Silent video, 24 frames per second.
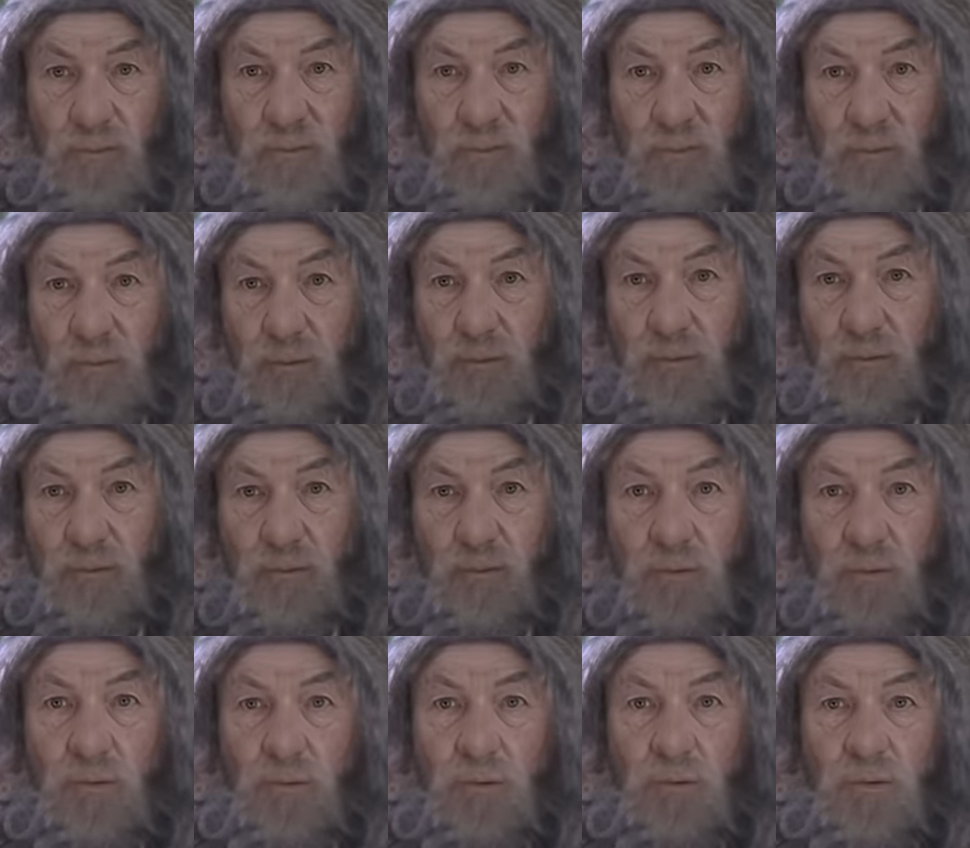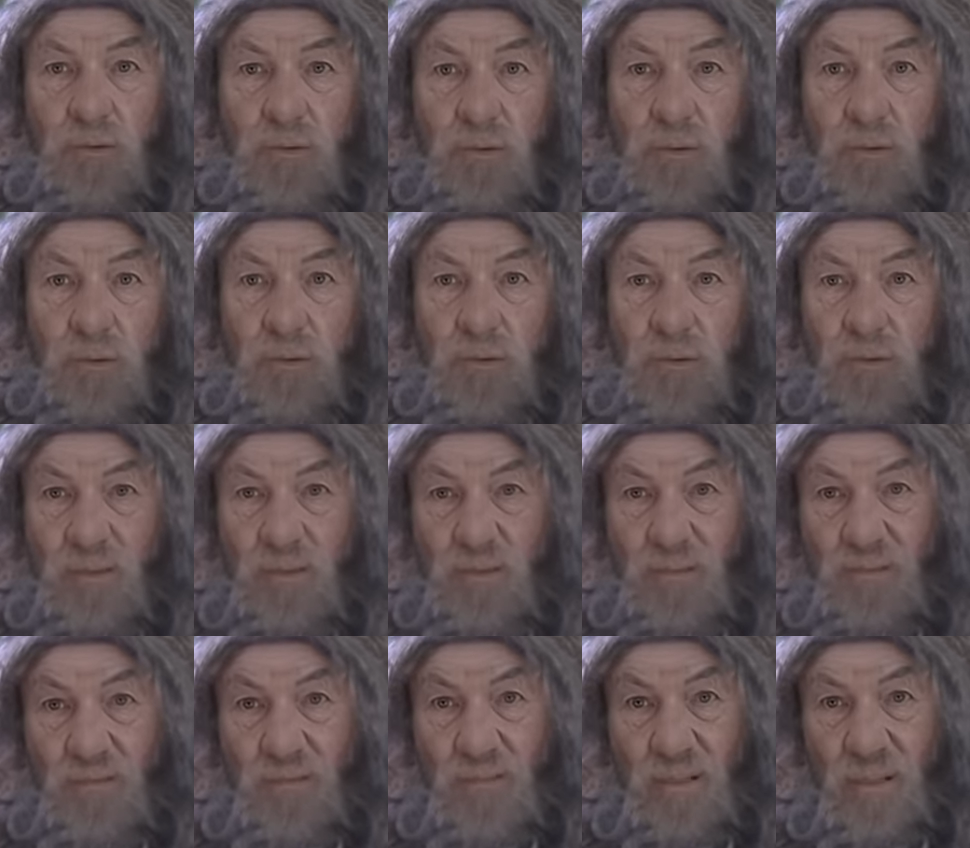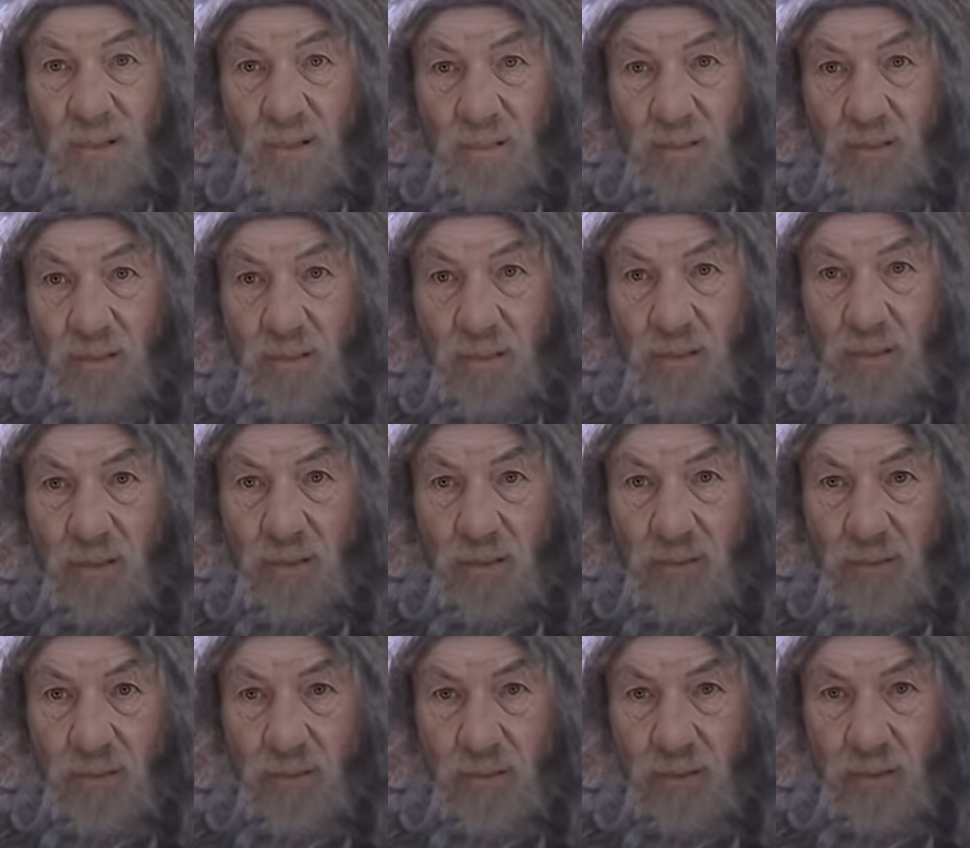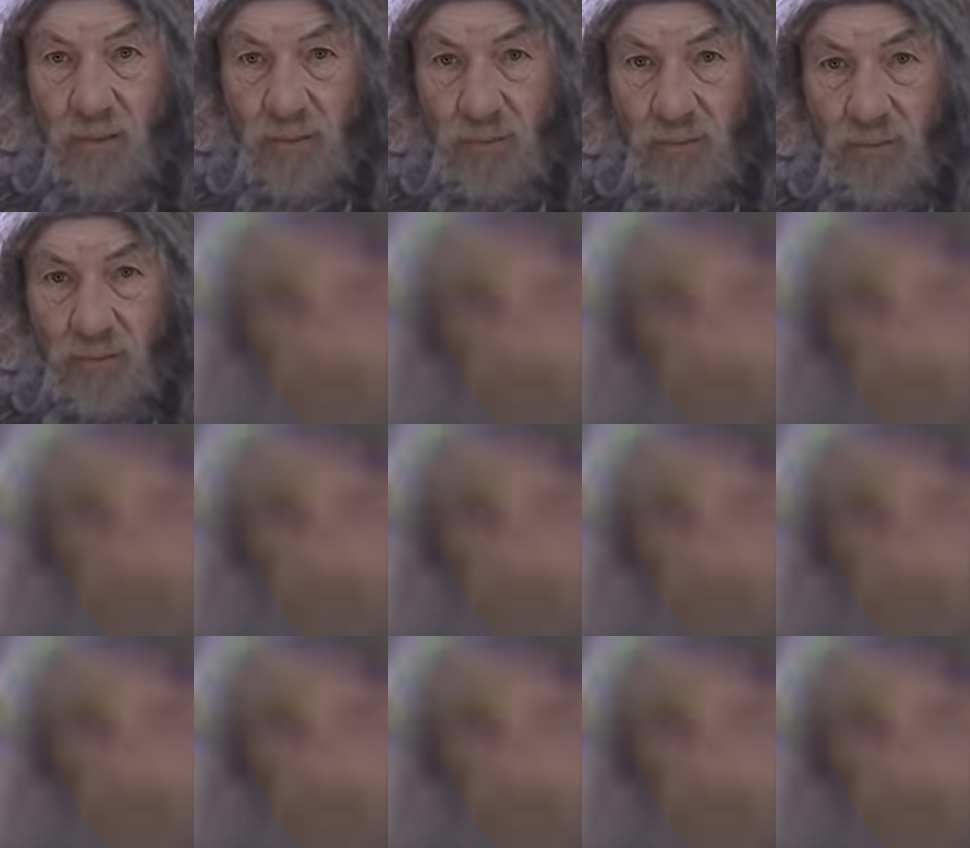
tier fool tooking that Galadriel.